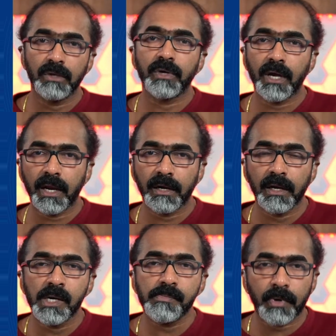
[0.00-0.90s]
you can
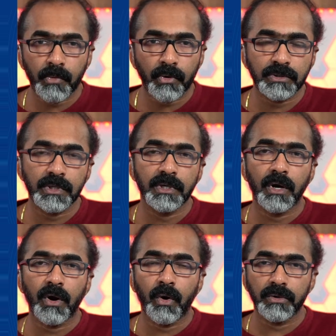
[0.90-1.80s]
promote
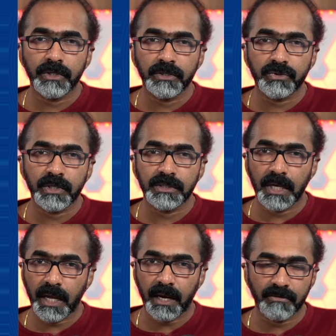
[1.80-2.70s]
all these things
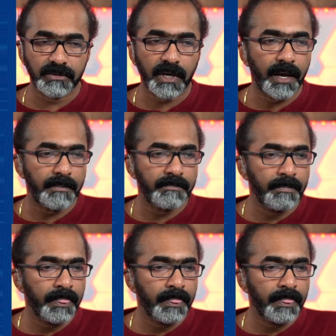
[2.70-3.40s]
ahead of a time.